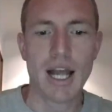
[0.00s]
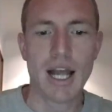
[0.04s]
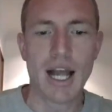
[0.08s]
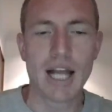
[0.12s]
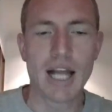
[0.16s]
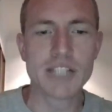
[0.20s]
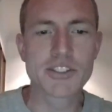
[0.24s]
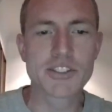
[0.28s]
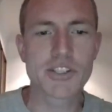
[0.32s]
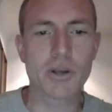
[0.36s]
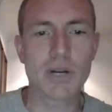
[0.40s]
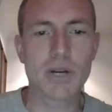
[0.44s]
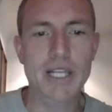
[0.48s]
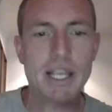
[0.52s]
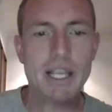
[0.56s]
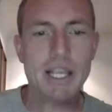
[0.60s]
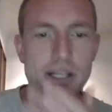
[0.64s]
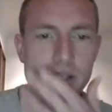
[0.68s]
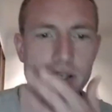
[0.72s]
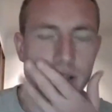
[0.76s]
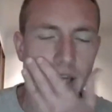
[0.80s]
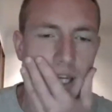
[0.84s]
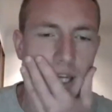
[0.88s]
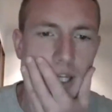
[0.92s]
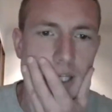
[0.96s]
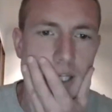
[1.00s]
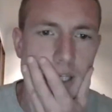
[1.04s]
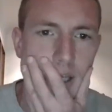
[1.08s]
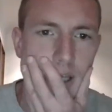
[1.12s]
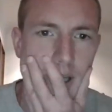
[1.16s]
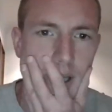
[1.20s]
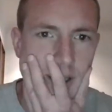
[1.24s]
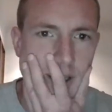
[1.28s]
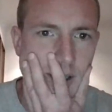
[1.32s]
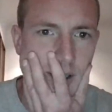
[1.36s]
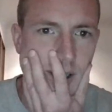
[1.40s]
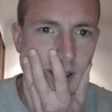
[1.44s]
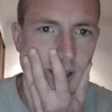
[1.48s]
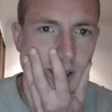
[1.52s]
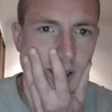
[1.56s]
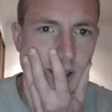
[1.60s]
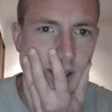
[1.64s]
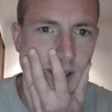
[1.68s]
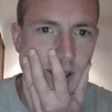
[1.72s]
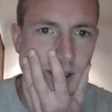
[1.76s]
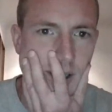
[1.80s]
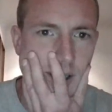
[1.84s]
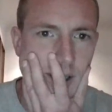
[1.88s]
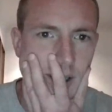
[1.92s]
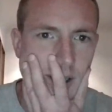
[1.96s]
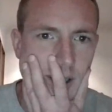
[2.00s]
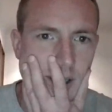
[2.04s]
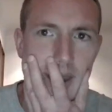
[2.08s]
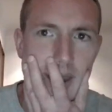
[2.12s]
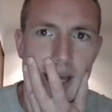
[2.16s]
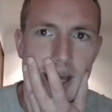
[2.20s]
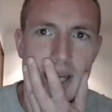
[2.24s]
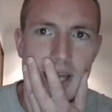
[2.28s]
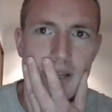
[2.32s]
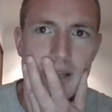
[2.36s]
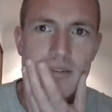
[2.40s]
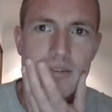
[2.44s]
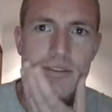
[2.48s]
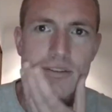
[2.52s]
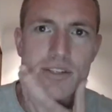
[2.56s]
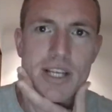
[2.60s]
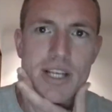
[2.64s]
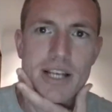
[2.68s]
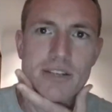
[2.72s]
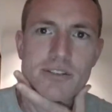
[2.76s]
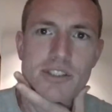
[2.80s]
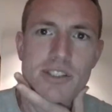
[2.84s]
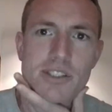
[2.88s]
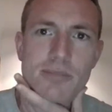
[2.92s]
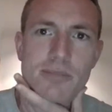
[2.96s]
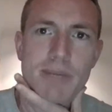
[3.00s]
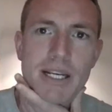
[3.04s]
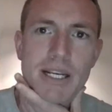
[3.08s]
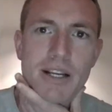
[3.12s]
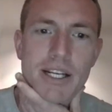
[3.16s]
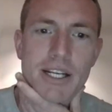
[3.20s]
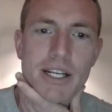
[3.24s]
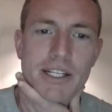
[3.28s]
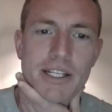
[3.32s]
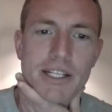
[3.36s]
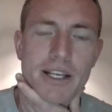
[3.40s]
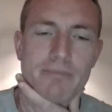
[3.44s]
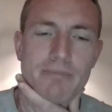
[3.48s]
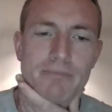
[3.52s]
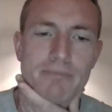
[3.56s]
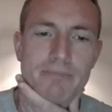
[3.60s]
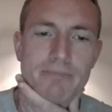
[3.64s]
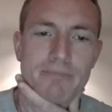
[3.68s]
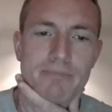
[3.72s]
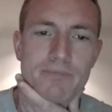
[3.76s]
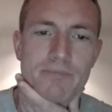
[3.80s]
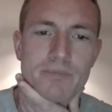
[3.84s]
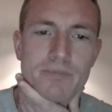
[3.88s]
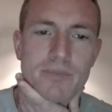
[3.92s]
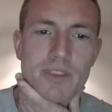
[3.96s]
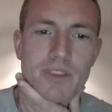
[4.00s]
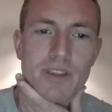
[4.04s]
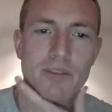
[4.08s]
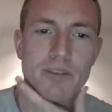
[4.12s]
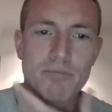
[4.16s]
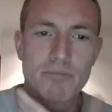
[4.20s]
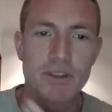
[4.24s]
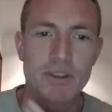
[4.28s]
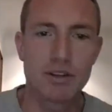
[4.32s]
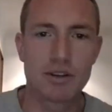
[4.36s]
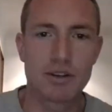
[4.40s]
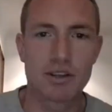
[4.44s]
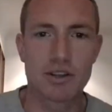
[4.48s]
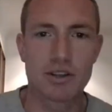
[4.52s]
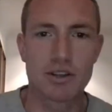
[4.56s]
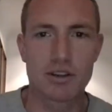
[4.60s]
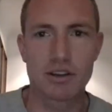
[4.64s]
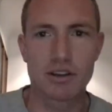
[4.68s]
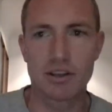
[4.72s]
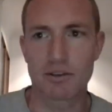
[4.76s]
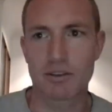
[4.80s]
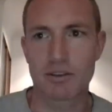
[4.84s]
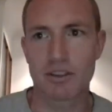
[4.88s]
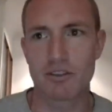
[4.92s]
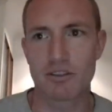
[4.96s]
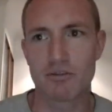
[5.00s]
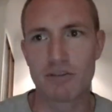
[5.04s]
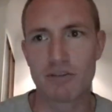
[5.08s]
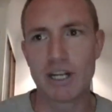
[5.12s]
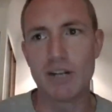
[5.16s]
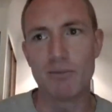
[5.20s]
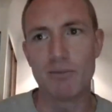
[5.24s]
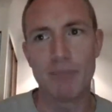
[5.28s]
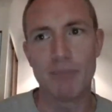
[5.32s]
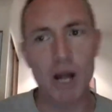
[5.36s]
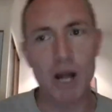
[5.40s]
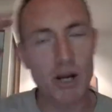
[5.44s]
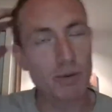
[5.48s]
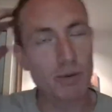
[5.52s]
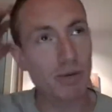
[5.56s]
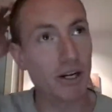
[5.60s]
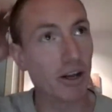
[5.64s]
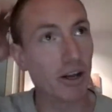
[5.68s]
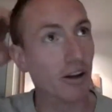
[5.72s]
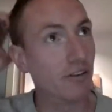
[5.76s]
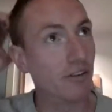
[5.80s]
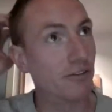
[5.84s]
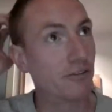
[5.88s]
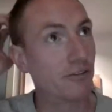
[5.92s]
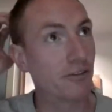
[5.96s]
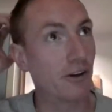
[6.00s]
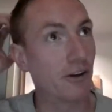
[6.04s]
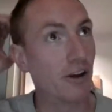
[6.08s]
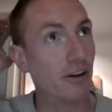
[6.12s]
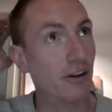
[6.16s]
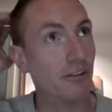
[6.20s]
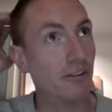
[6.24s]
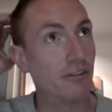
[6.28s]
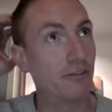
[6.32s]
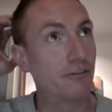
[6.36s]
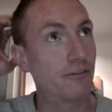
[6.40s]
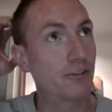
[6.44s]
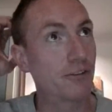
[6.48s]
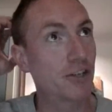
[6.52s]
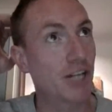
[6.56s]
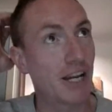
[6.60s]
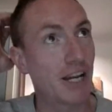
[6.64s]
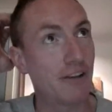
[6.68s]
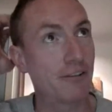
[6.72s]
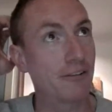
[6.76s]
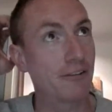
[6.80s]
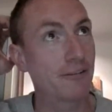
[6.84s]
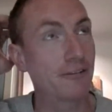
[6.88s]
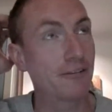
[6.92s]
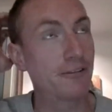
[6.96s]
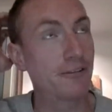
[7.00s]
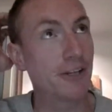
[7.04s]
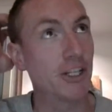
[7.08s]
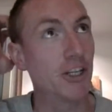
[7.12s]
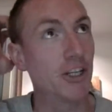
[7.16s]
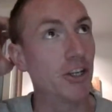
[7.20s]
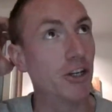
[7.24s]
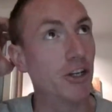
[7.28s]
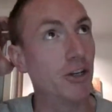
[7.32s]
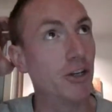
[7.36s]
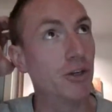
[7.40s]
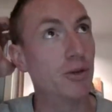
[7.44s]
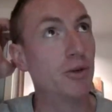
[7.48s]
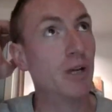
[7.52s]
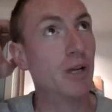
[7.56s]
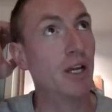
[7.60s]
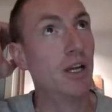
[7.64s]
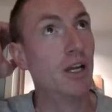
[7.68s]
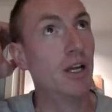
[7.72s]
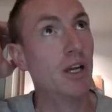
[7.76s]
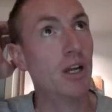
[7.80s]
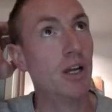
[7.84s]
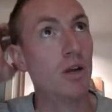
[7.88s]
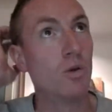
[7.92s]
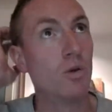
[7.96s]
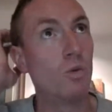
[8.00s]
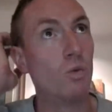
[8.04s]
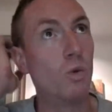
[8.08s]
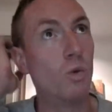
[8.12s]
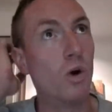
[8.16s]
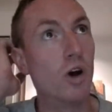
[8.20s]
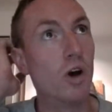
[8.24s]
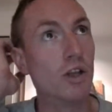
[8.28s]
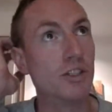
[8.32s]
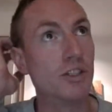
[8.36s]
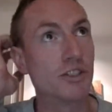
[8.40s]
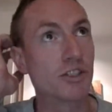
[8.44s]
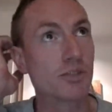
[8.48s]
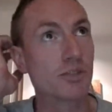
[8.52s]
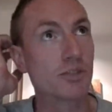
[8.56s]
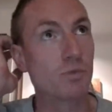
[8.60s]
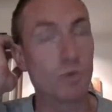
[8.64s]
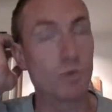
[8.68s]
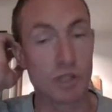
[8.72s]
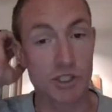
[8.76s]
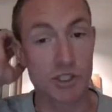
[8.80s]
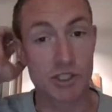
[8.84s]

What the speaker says: And so I guess, that sounds to me like the real moment of shift for you was